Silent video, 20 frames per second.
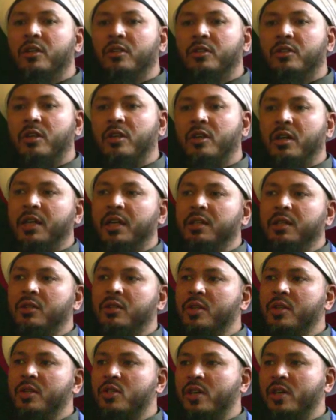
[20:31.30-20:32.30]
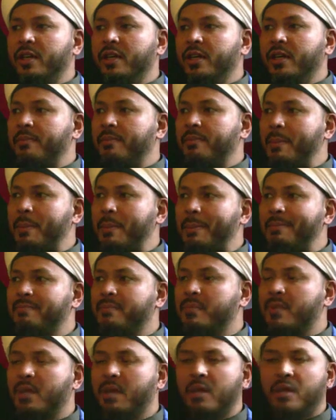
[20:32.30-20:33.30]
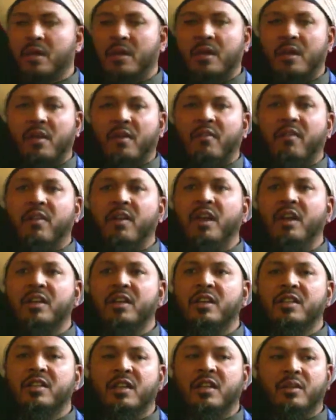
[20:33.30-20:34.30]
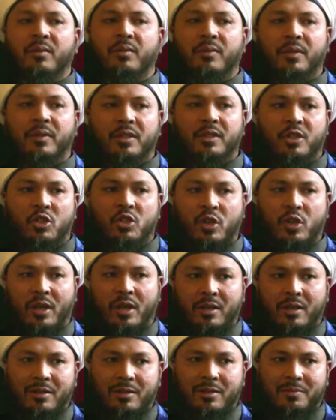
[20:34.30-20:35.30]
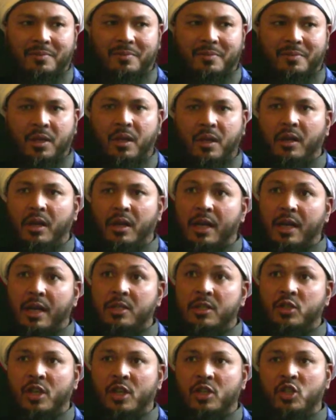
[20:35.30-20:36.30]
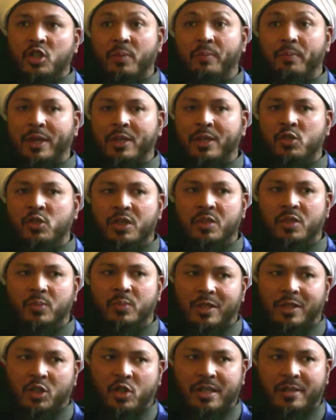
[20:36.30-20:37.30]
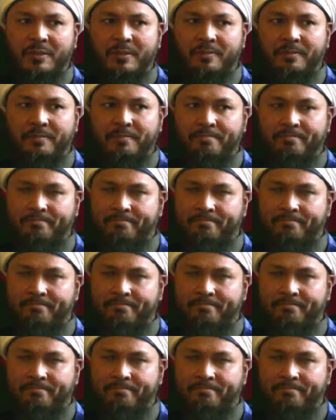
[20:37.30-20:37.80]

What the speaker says: Talking to each other. Flirting with each other. Exchanging pictures with each other.